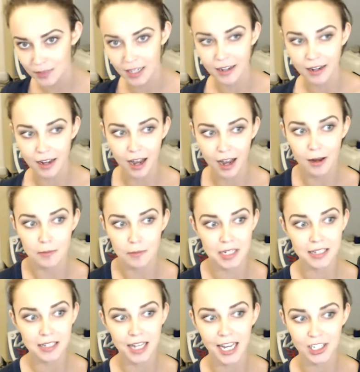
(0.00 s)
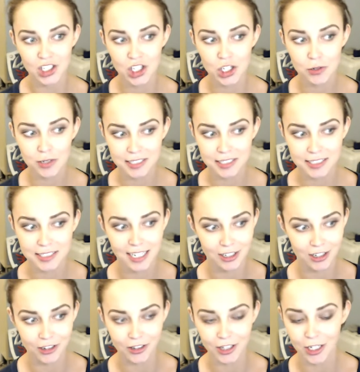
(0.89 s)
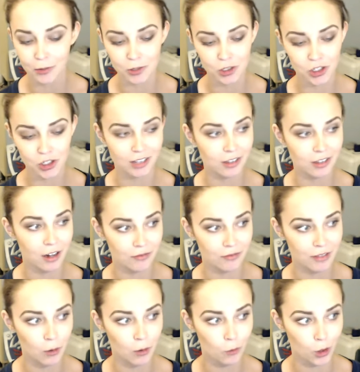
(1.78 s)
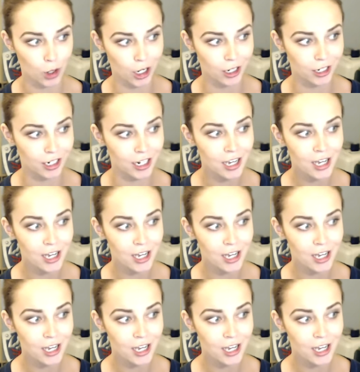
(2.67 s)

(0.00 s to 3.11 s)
And as you had said earlier, which I love that word,